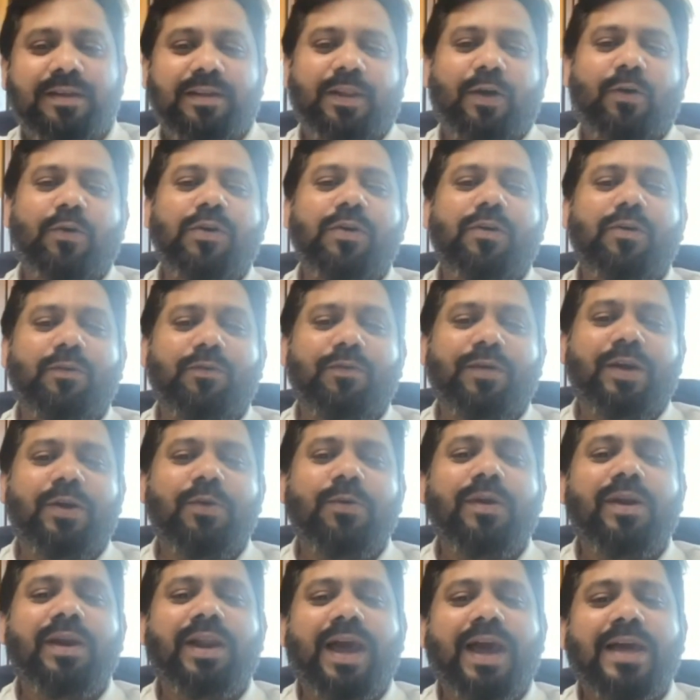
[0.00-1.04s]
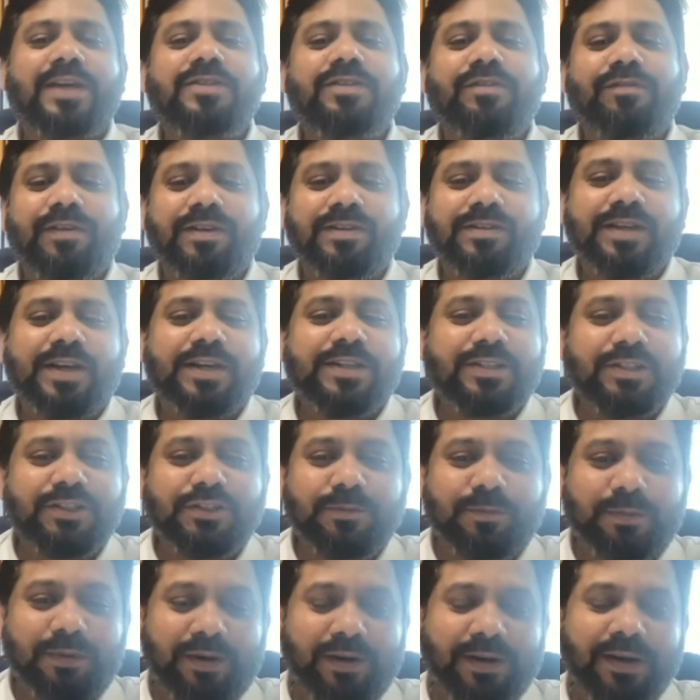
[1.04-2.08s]
Now we are doing lakhs of
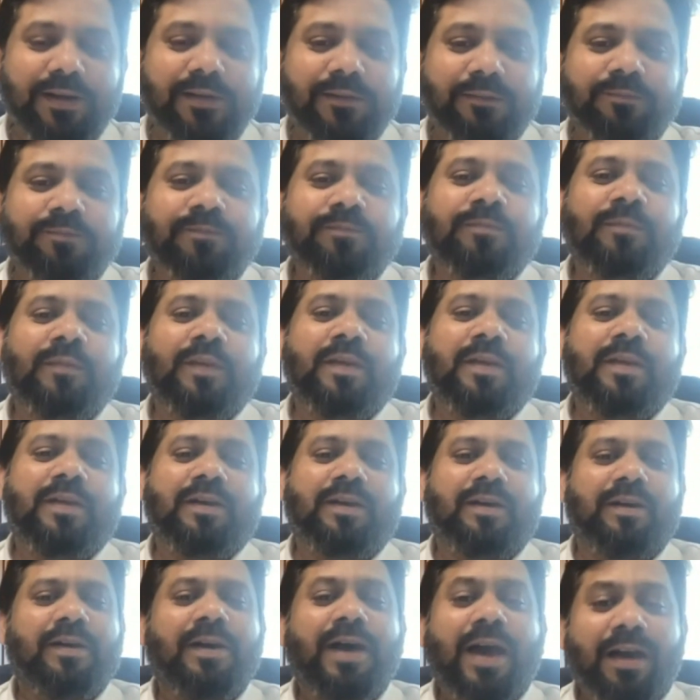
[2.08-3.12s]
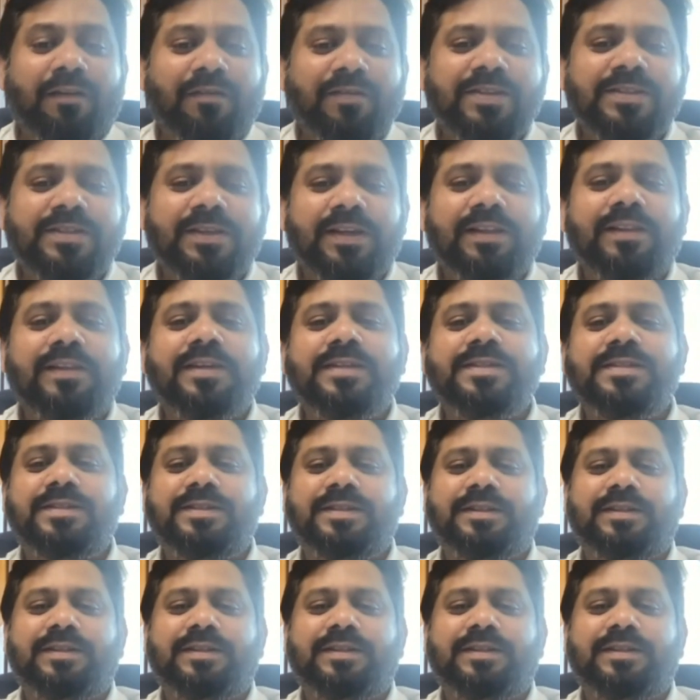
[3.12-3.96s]
transactions per day. Having said this,